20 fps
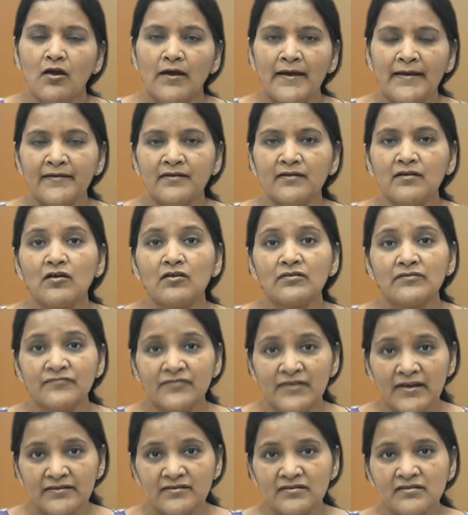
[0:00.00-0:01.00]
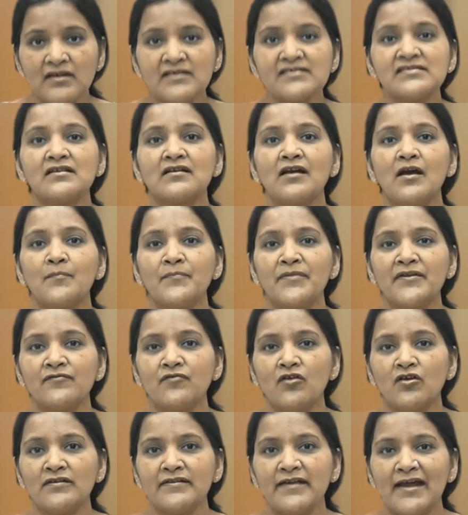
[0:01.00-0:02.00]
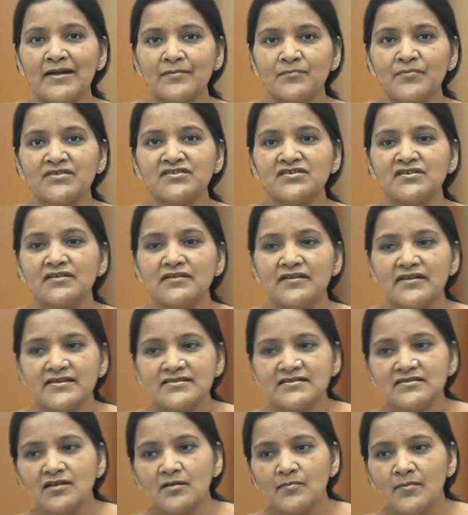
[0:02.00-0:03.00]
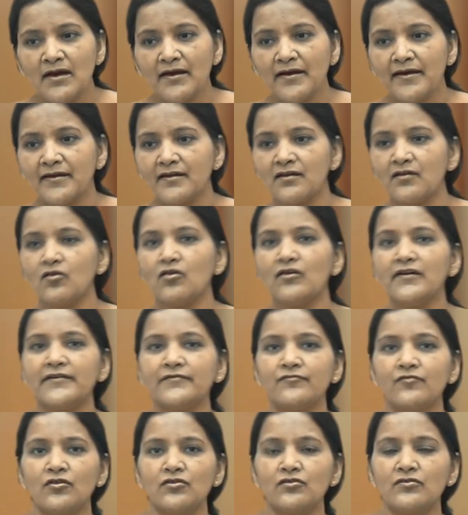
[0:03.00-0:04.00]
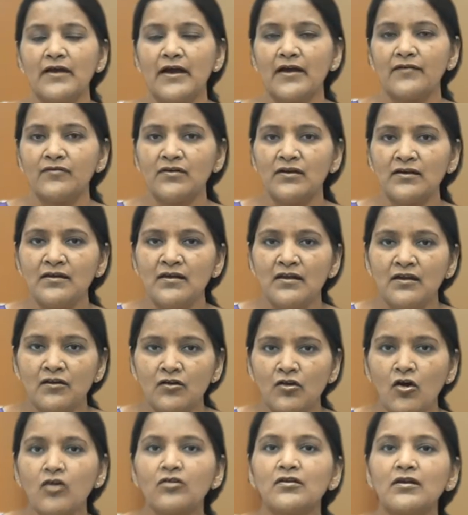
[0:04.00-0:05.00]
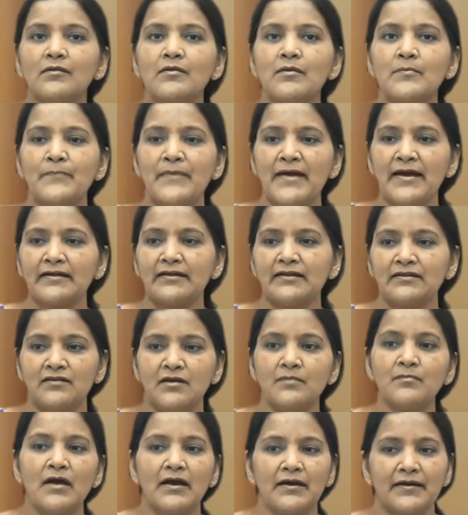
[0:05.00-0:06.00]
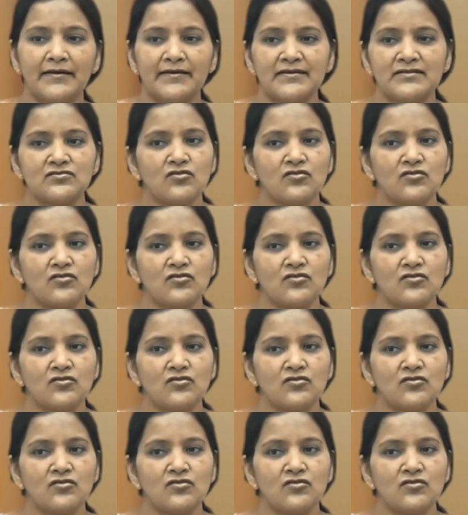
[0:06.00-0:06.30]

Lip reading: And does the company want that much increase in the market, or it want to have a long-term impact in the market?